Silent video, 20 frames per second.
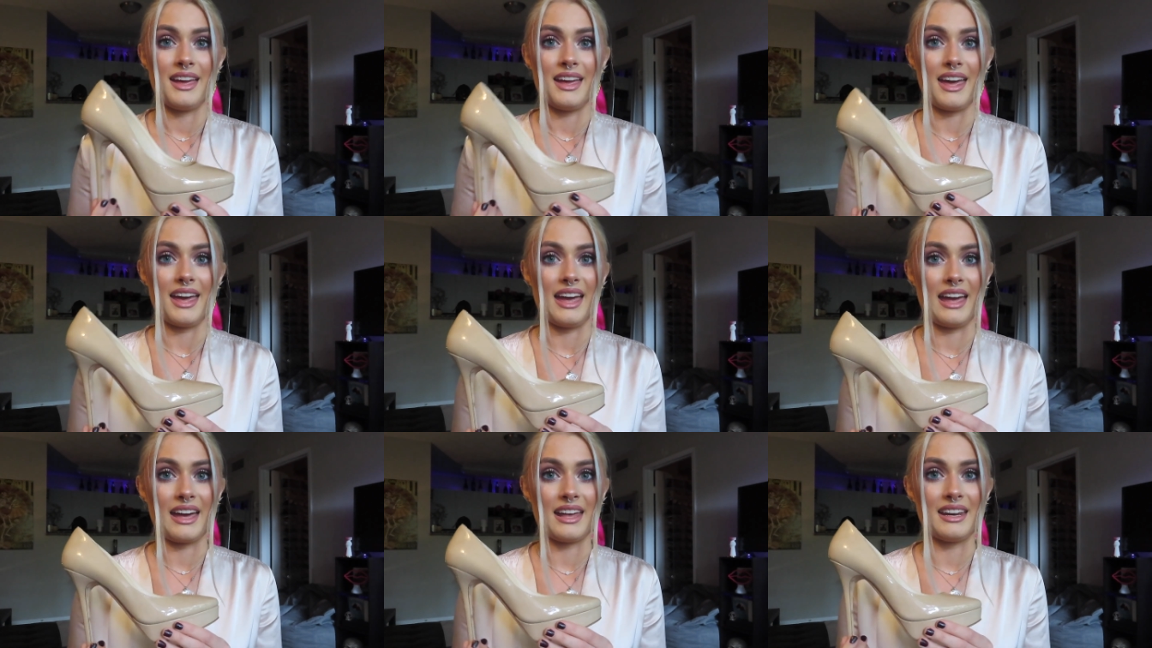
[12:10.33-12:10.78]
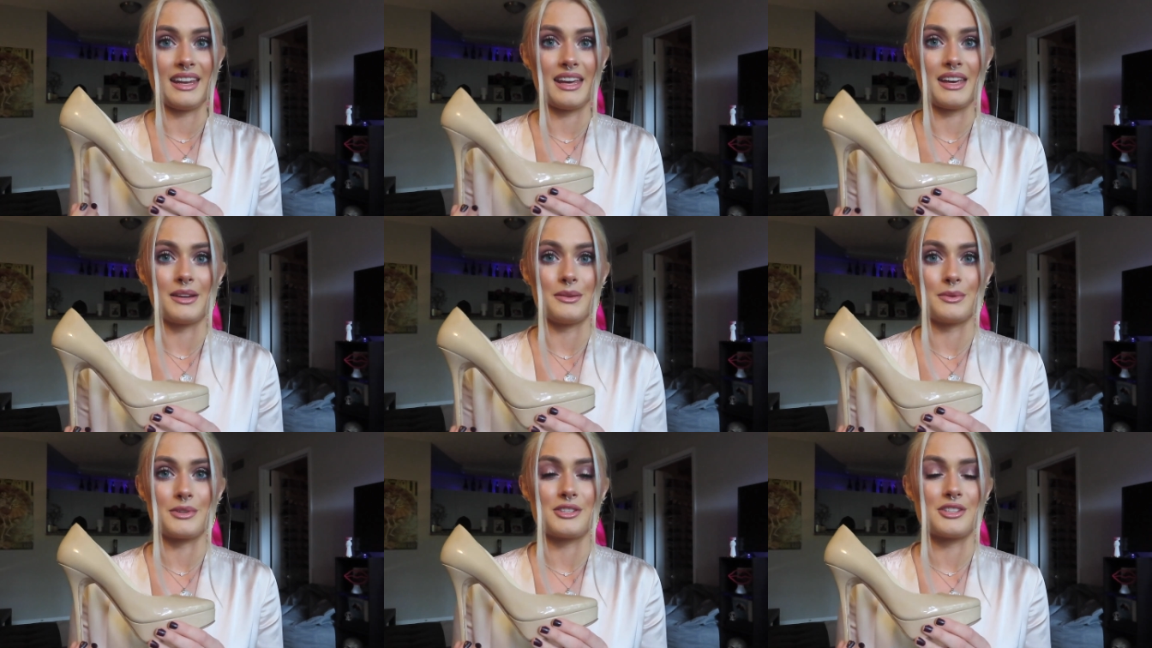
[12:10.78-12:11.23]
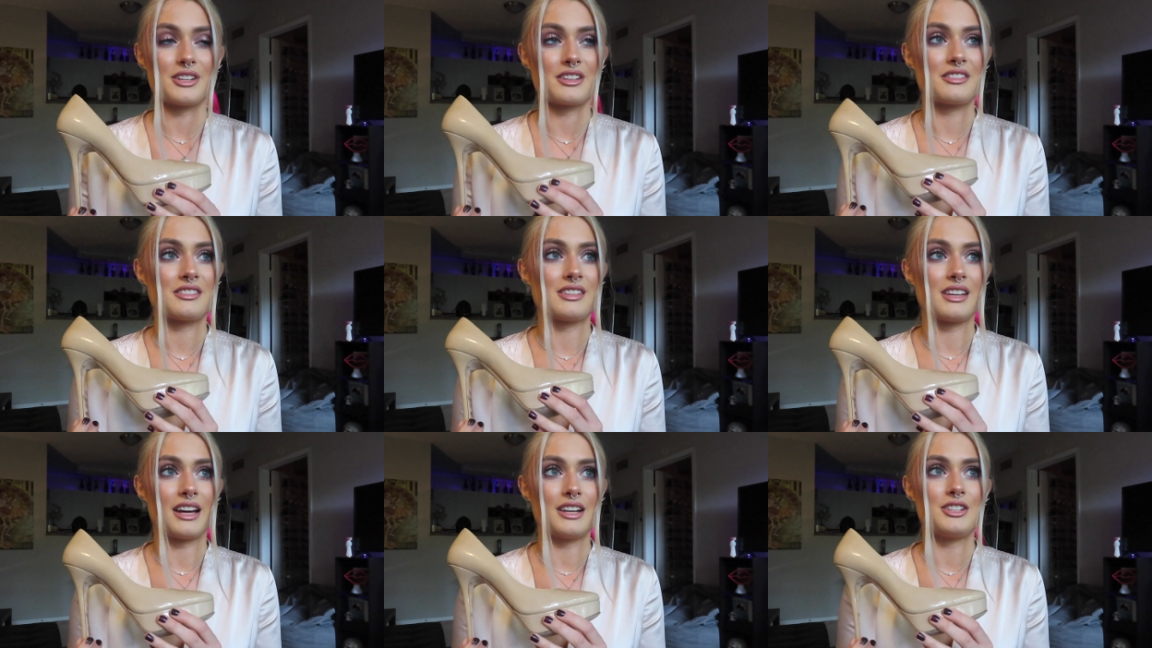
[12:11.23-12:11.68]
And it was
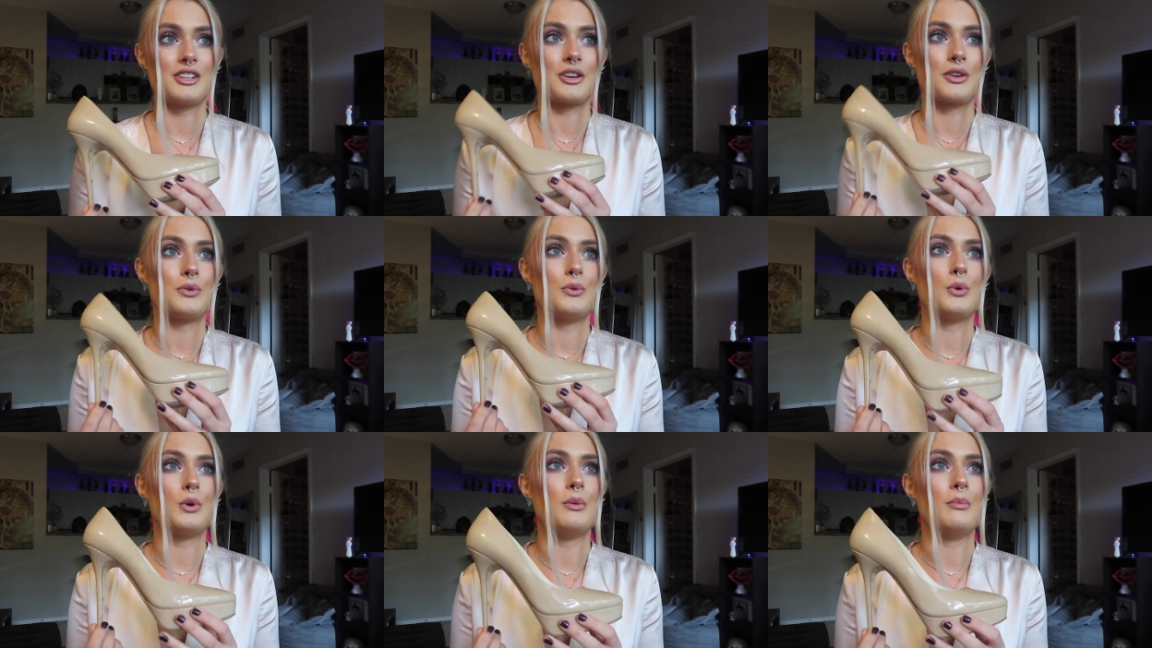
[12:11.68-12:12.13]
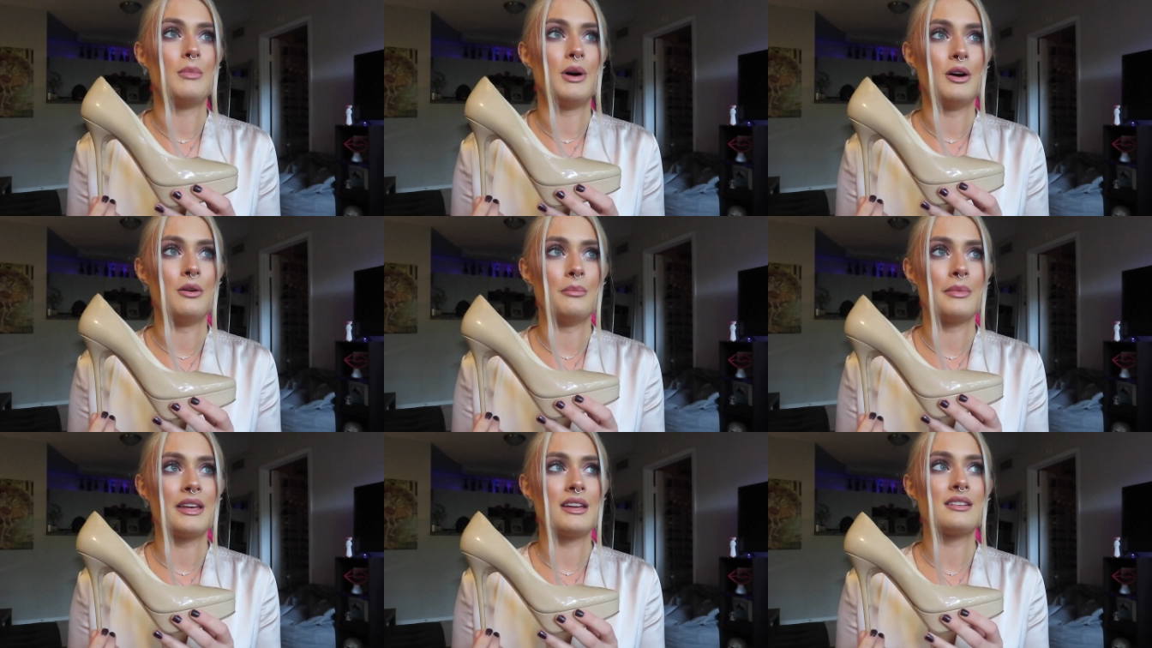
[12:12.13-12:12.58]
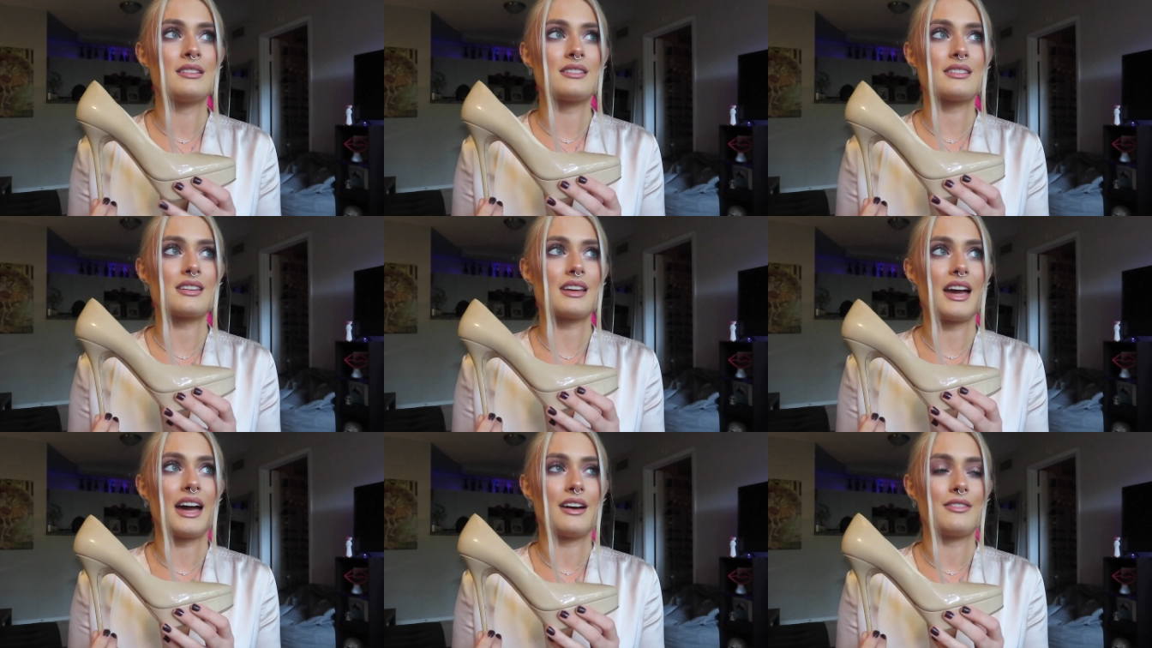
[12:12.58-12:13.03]
just such a cool
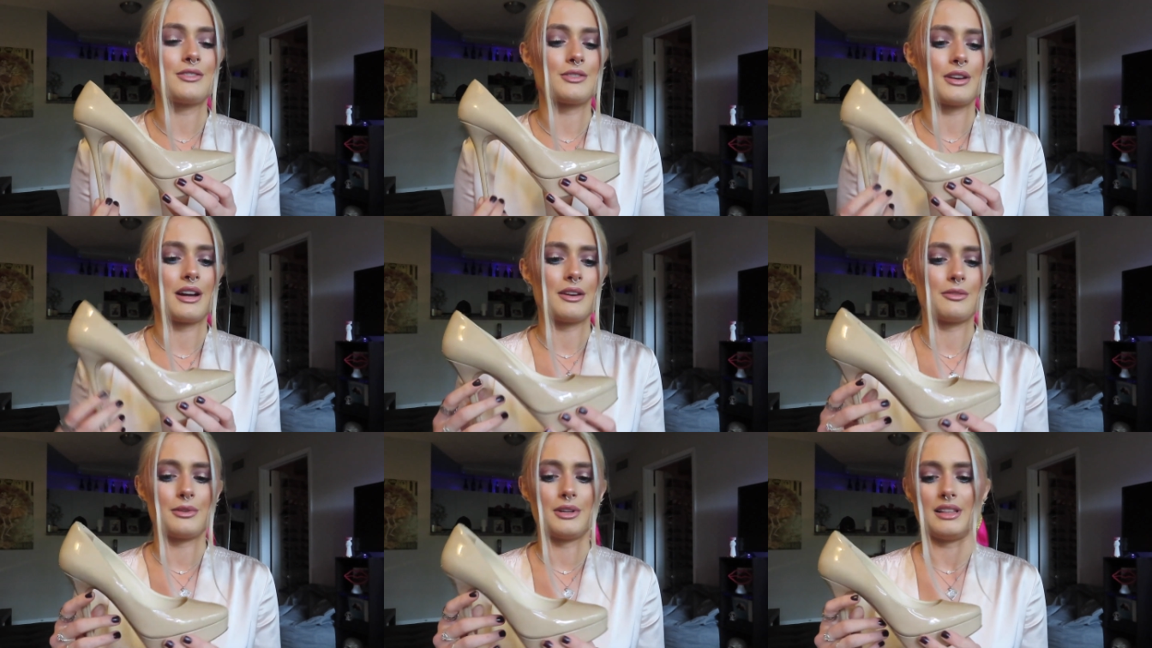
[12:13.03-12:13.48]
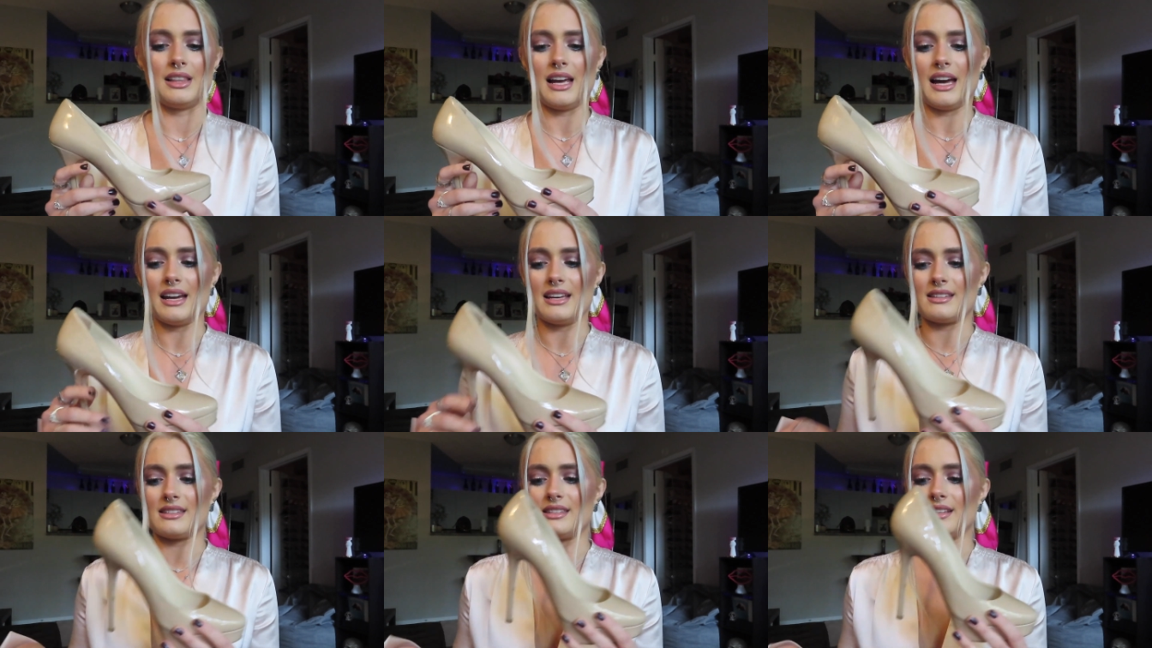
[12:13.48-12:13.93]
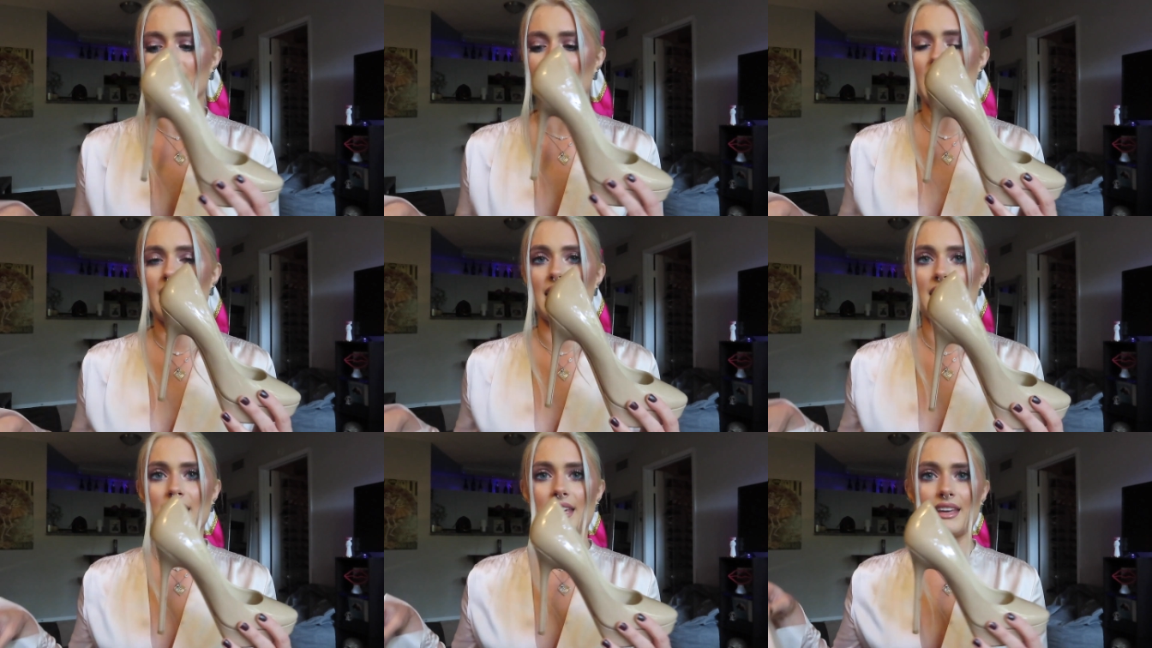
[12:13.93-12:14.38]
moment after I realized that
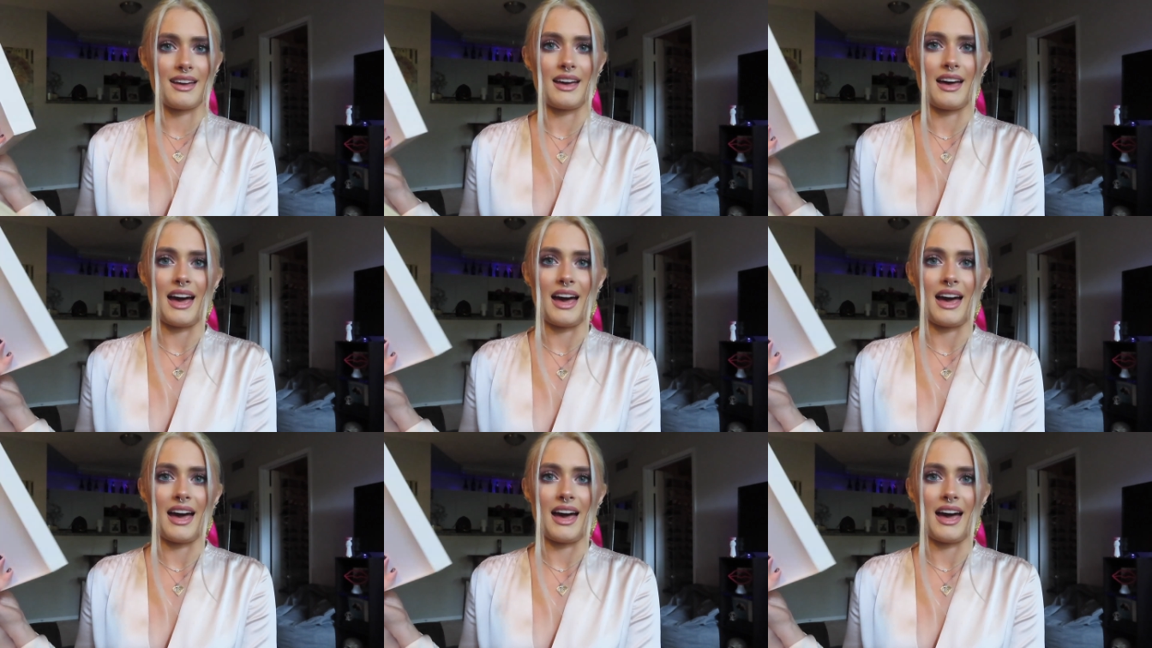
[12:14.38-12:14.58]
like